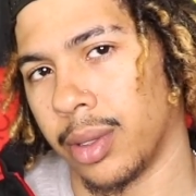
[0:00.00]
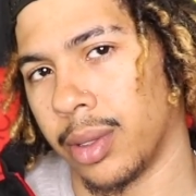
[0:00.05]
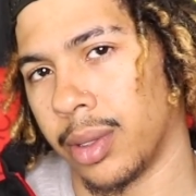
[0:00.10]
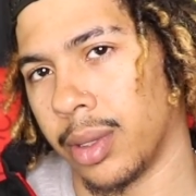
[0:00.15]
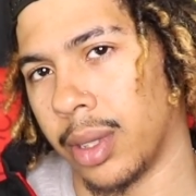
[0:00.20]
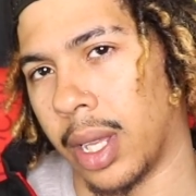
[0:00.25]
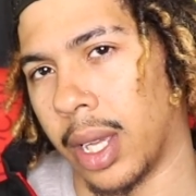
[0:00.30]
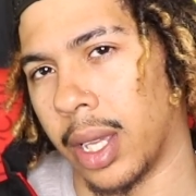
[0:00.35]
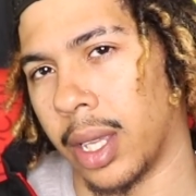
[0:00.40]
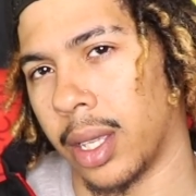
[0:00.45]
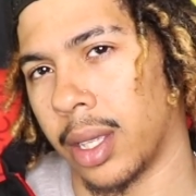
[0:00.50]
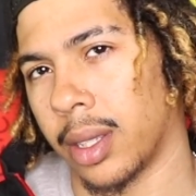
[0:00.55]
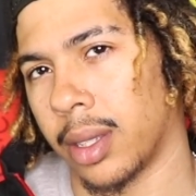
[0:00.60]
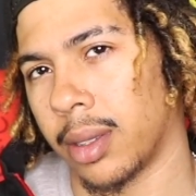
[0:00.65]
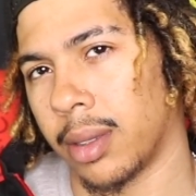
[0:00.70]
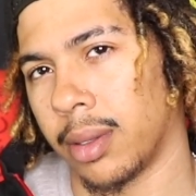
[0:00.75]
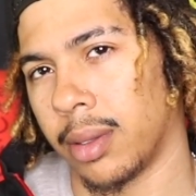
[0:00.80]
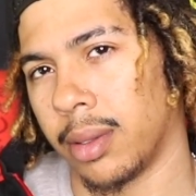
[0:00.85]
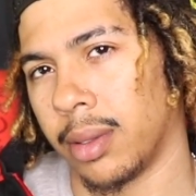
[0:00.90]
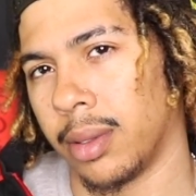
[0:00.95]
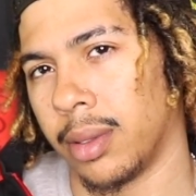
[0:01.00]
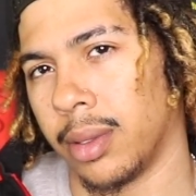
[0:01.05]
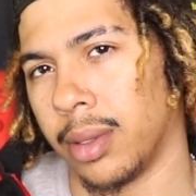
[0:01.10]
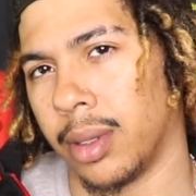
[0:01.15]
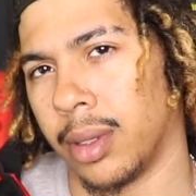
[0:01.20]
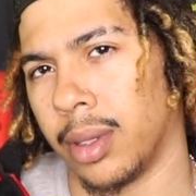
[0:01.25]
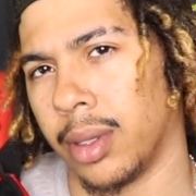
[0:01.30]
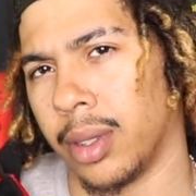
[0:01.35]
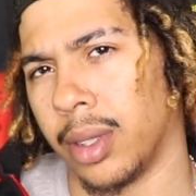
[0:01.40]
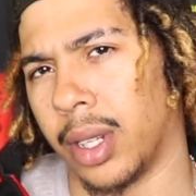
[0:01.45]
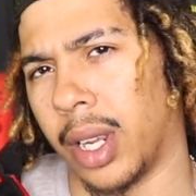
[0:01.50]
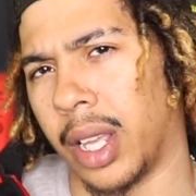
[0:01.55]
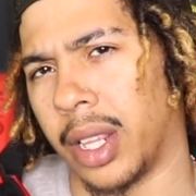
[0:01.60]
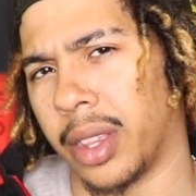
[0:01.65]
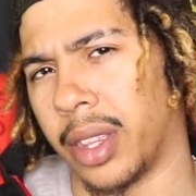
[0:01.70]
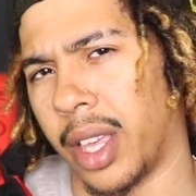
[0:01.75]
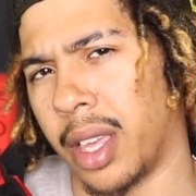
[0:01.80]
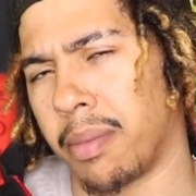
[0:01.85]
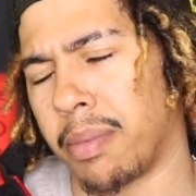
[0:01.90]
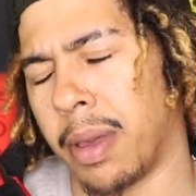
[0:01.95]
Like, do they
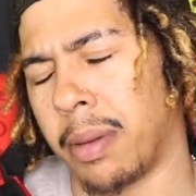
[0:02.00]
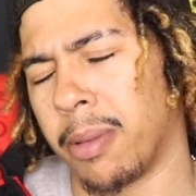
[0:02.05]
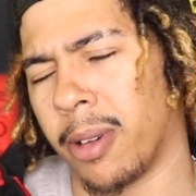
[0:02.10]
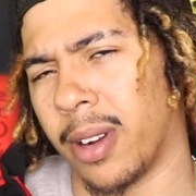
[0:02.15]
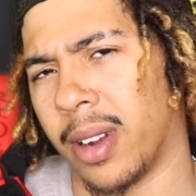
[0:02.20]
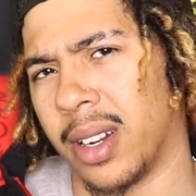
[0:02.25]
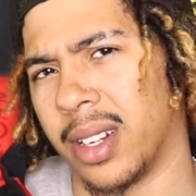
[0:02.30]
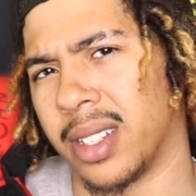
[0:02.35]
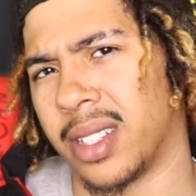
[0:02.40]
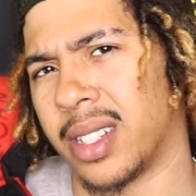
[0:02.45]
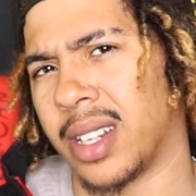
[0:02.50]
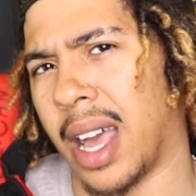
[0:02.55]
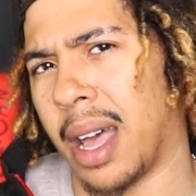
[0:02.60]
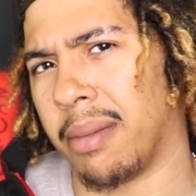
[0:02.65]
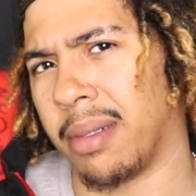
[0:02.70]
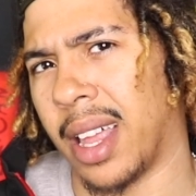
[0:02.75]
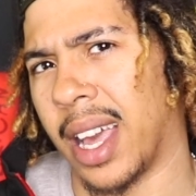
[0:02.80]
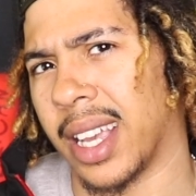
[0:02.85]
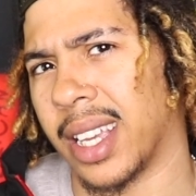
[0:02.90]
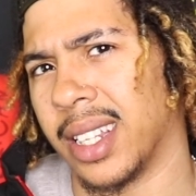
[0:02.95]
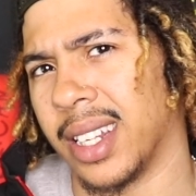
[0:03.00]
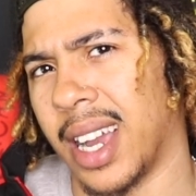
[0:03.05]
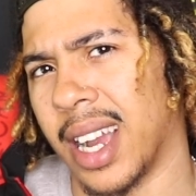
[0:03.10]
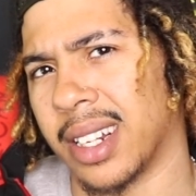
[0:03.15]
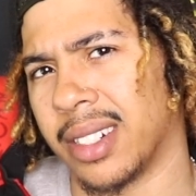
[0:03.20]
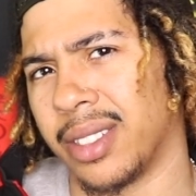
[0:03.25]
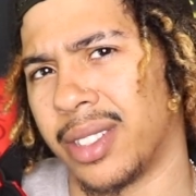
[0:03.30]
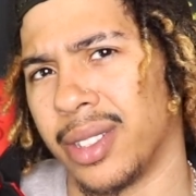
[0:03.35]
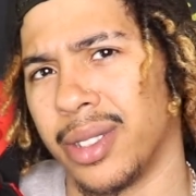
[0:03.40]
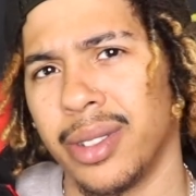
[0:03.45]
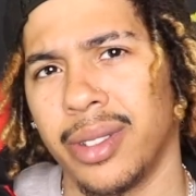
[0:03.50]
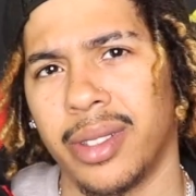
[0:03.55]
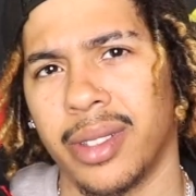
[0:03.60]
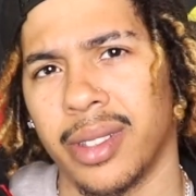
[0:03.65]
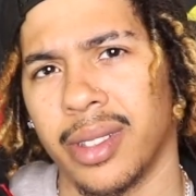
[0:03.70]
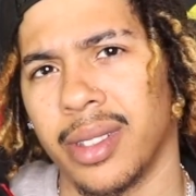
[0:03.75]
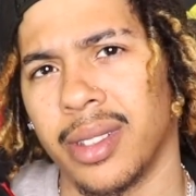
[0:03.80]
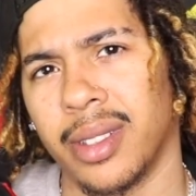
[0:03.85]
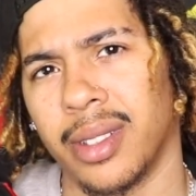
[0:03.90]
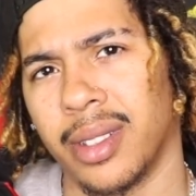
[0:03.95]
think people are going to stop liking Dr.
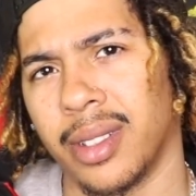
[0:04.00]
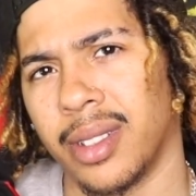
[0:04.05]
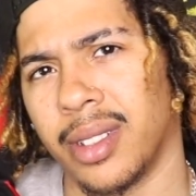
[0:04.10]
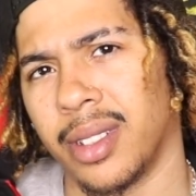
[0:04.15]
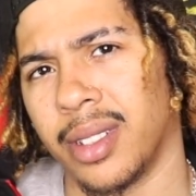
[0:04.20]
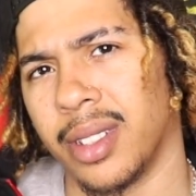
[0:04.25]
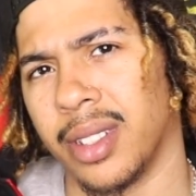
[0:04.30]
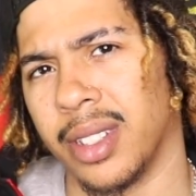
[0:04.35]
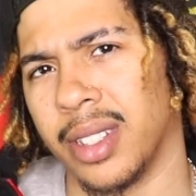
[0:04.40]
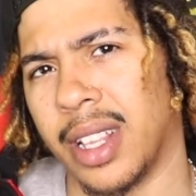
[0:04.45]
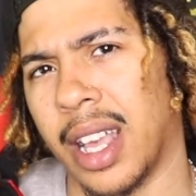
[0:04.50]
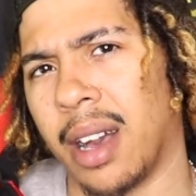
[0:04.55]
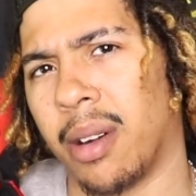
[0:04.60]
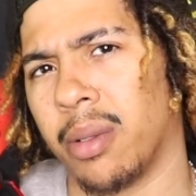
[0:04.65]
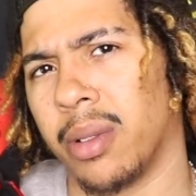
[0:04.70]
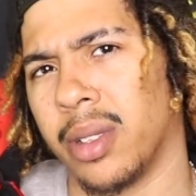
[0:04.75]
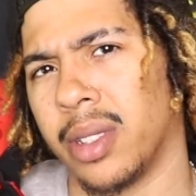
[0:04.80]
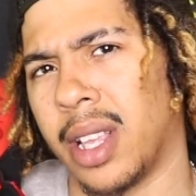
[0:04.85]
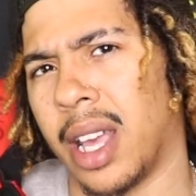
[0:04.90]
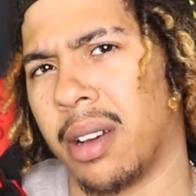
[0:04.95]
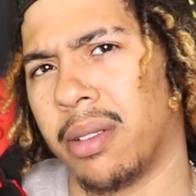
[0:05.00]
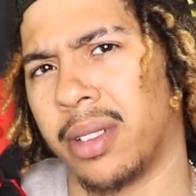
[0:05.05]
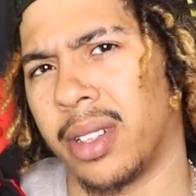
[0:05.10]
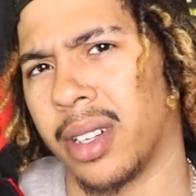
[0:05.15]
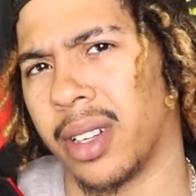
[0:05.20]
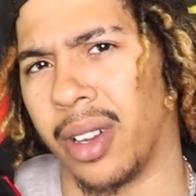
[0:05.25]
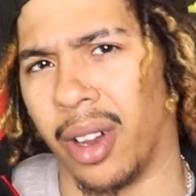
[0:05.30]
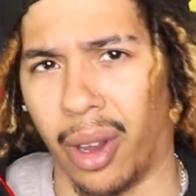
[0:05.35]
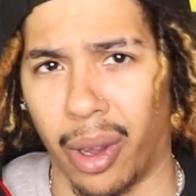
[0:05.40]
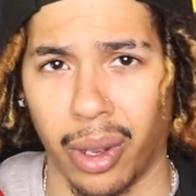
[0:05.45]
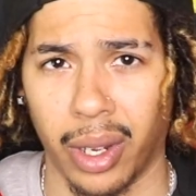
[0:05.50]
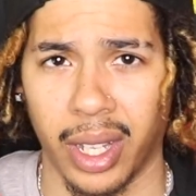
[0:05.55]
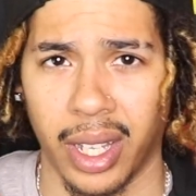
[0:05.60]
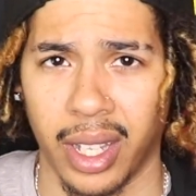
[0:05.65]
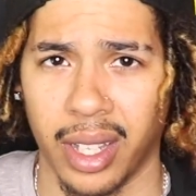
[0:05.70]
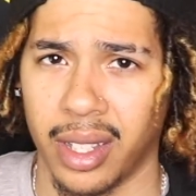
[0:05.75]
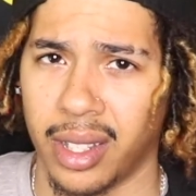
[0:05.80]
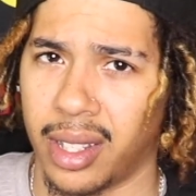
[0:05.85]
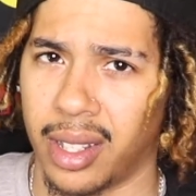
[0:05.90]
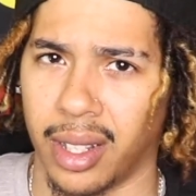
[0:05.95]
Seuss? Is that what their goal
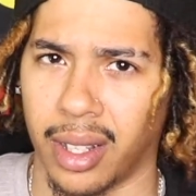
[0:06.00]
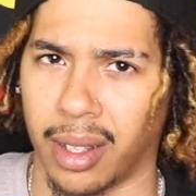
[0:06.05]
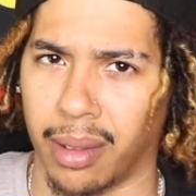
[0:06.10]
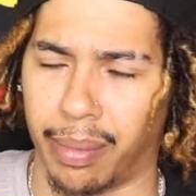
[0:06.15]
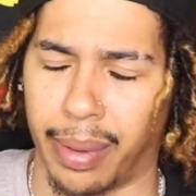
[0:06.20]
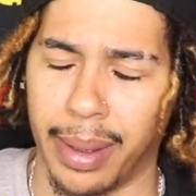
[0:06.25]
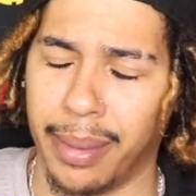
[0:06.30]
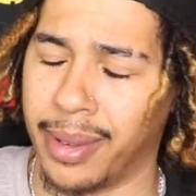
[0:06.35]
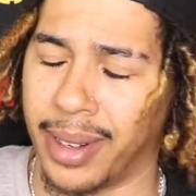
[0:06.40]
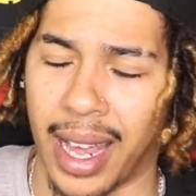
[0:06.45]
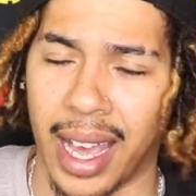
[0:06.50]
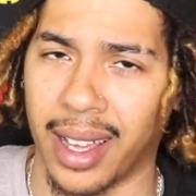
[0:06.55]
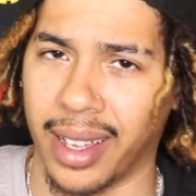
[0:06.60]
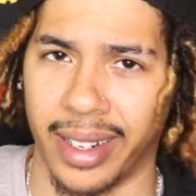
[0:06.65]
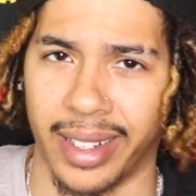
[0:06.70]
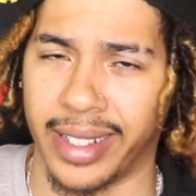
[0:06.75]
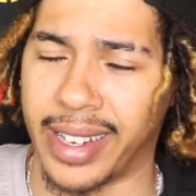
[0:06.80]
is? People not gonna